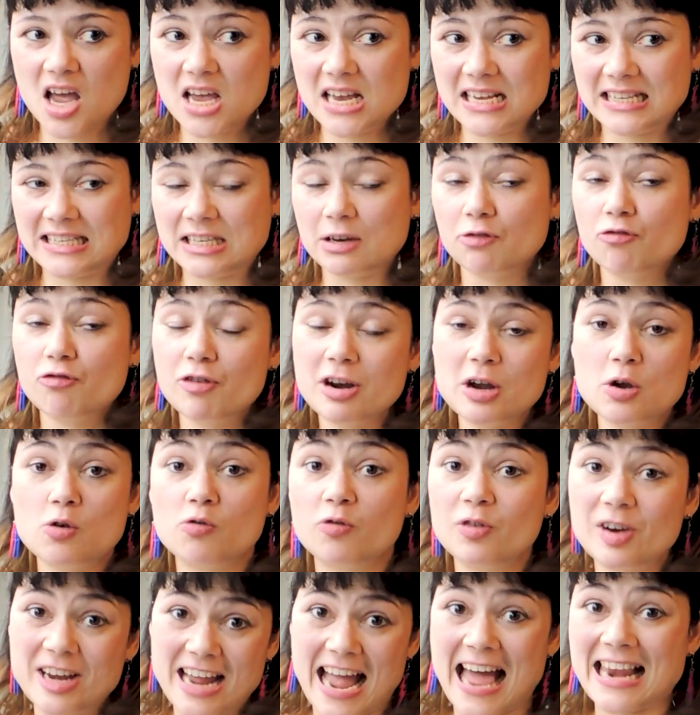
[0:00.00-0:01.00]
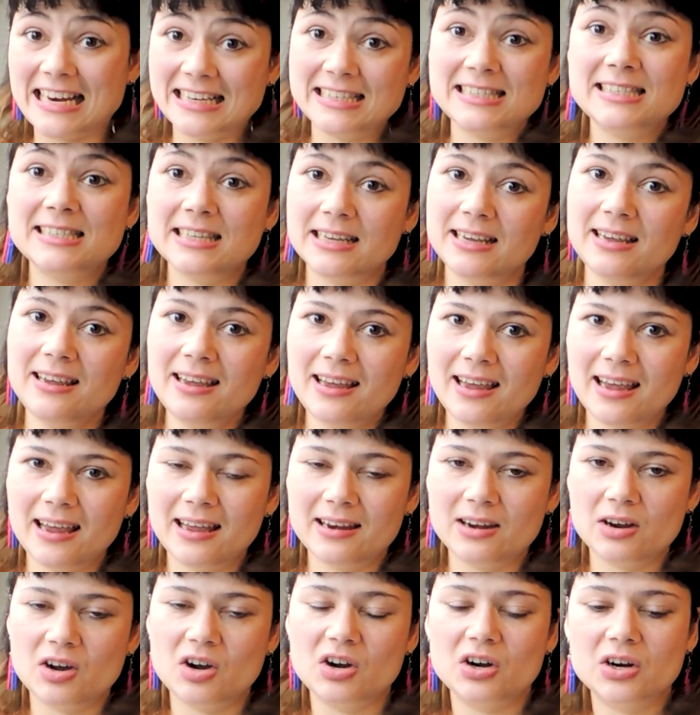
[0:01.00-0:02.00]
it's a real reality
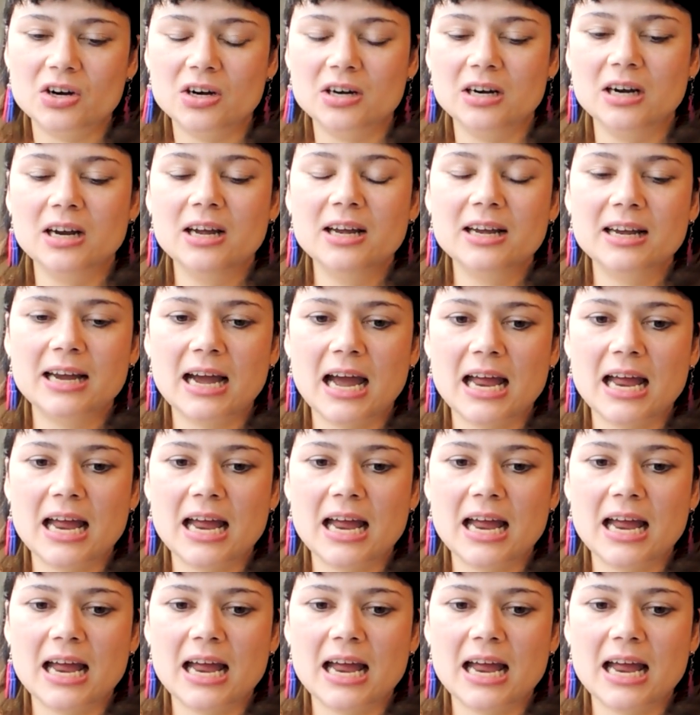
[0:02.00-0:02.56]
in our